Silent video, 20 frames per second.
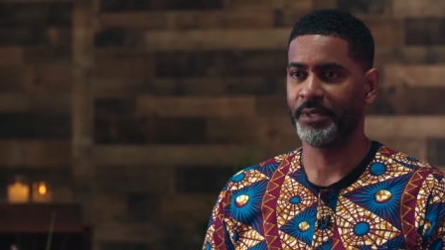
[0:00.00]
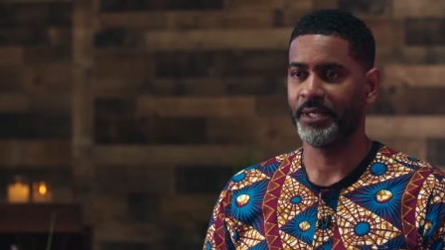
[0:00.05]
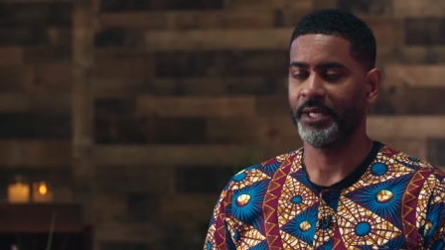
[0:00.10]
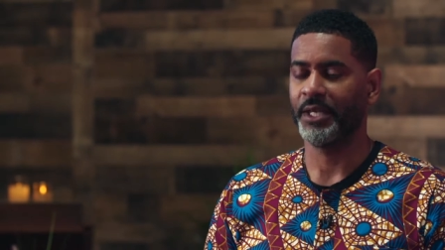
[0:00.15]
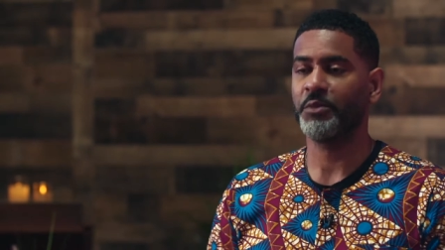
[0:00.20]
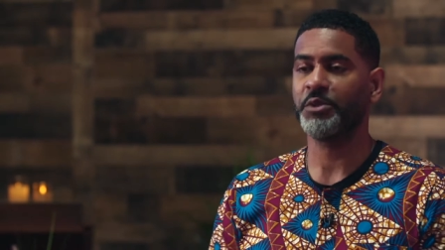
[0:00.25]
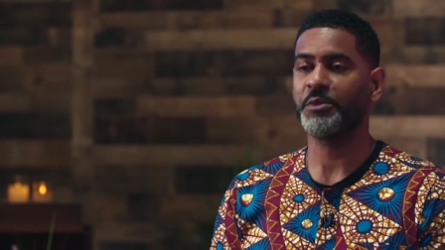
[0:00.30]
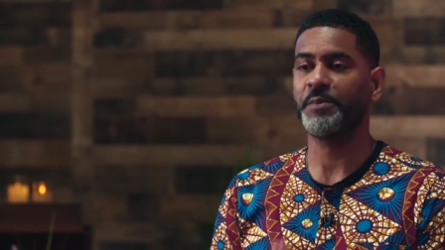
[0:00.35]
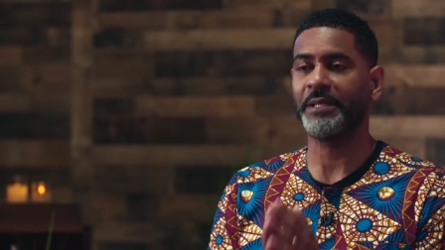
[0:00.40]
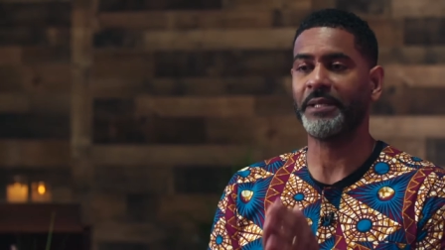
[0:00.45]
It
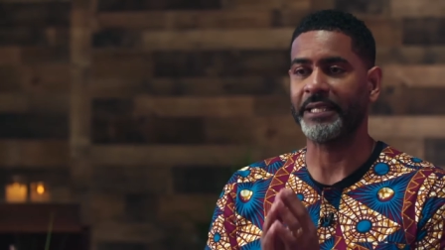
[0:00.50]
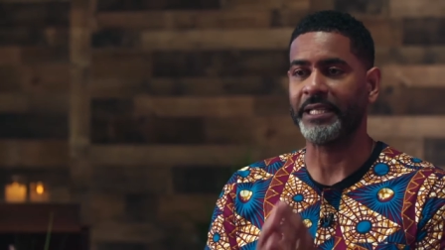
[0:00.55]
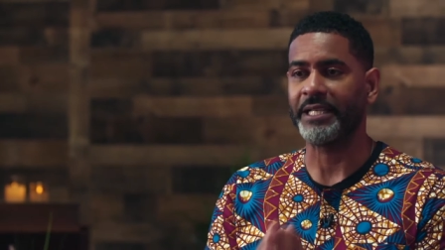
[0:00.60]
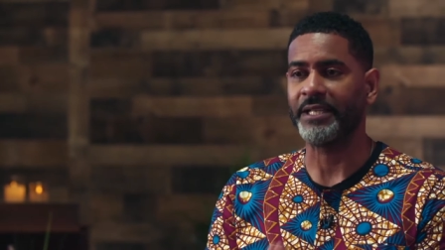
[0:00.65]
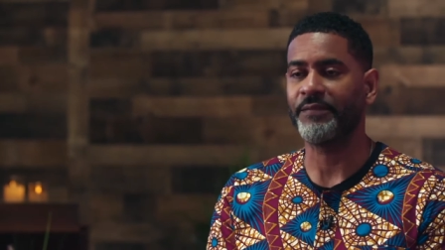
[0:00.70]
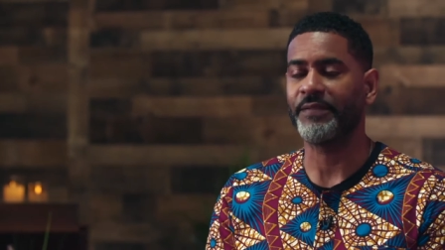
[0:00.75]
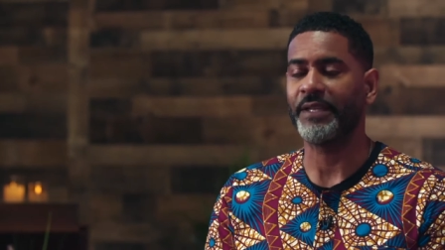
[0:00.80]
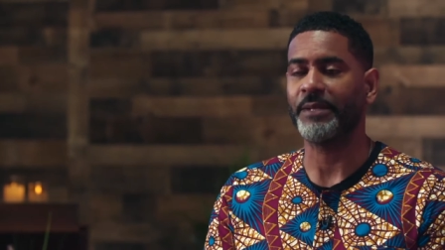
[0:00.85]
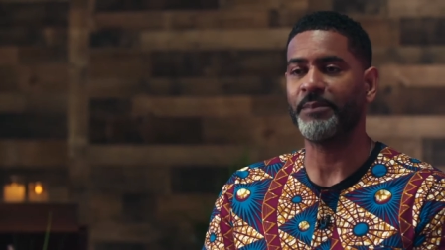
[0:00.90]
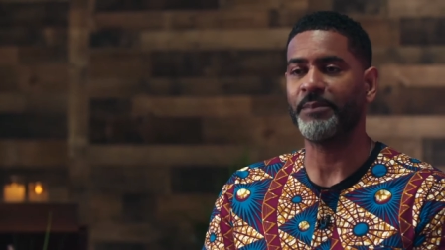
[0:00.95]
was
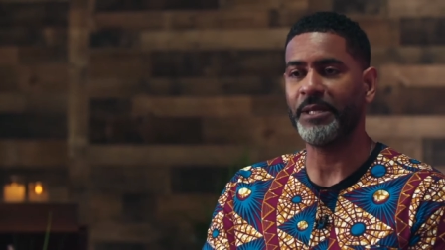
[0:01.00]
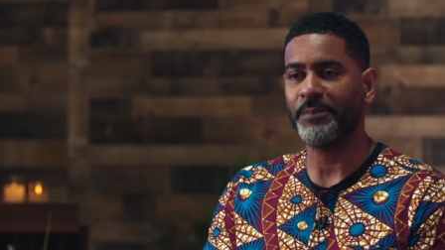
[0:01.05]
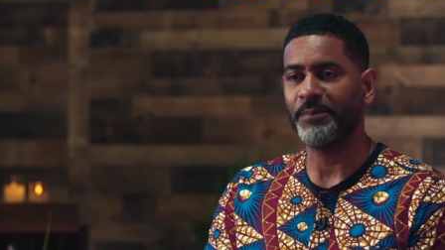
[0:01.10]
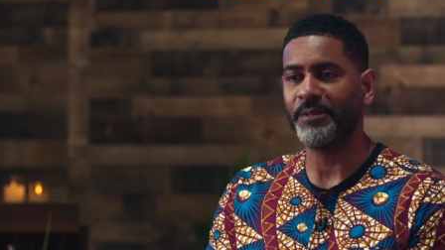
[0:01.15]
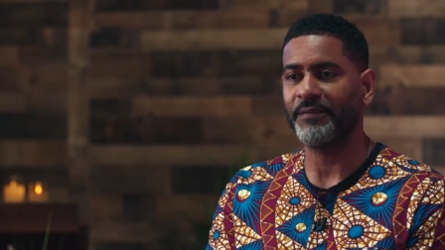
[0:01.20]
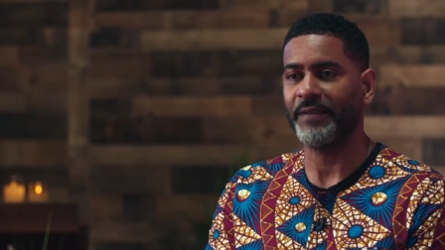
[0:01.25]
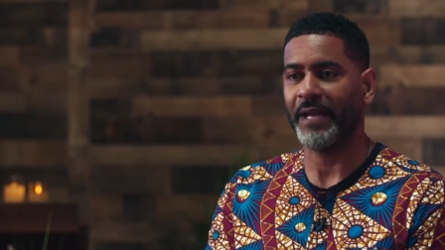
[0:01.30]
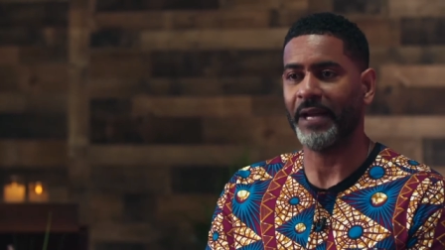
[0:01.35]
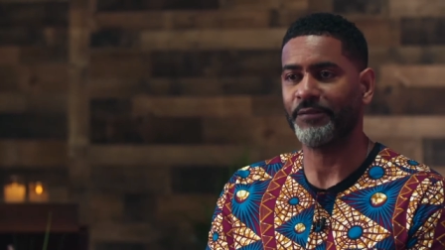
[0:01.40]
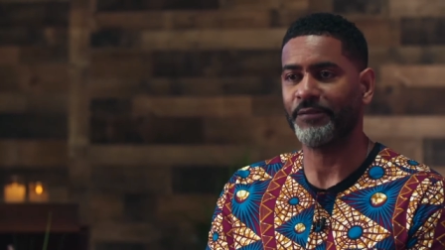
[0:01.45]
believed that people
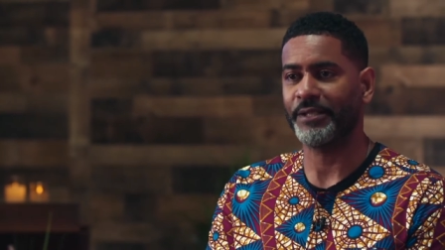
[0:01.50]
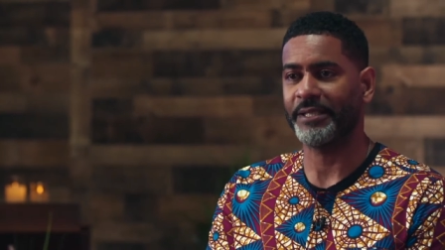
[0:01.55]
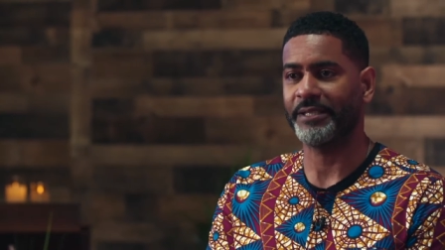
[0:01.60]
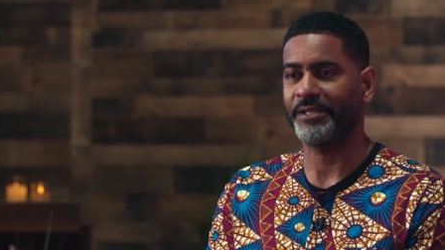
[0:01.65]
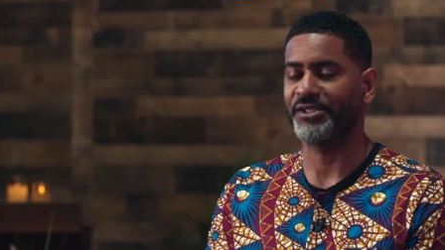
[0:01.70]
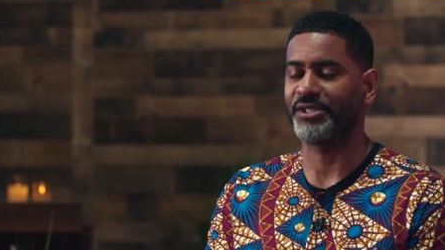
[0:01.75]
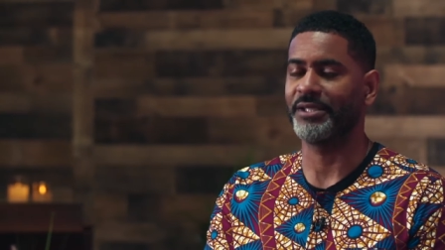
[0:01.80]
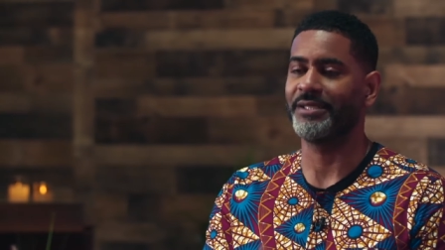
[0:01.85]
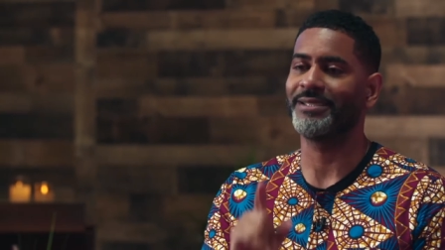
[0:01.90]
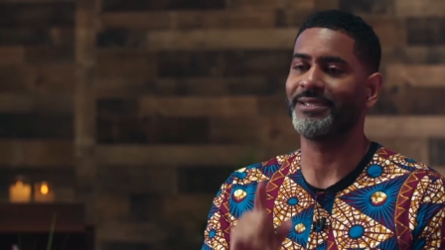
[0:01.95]
of African
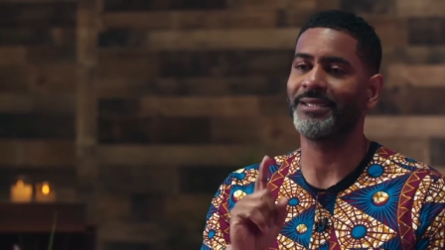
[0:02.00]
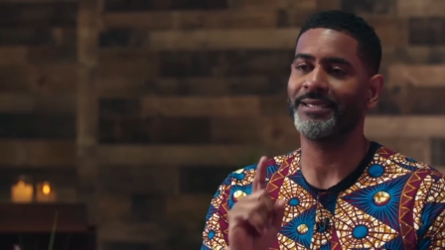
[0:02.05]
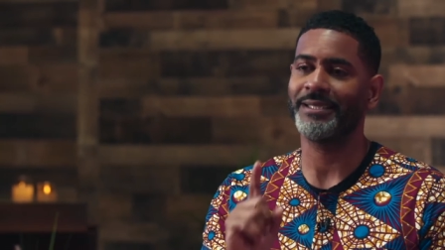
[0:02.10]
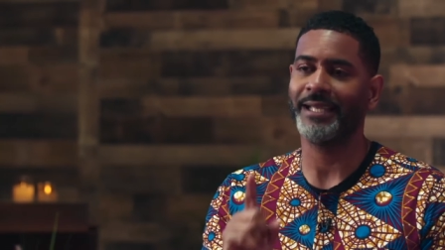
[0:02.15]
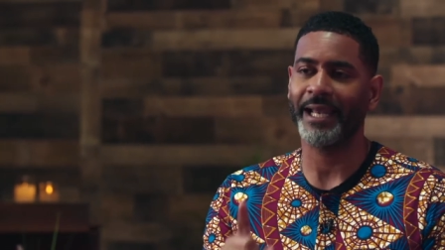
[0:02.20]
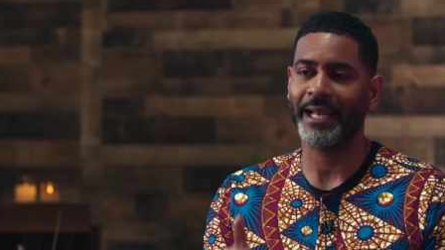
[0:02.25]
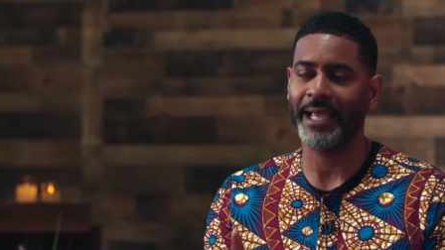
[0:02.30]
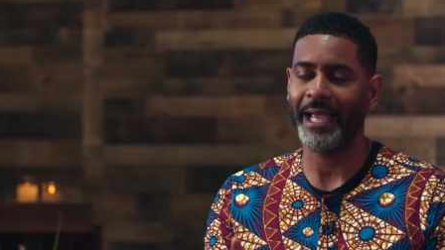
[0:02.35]
descent did not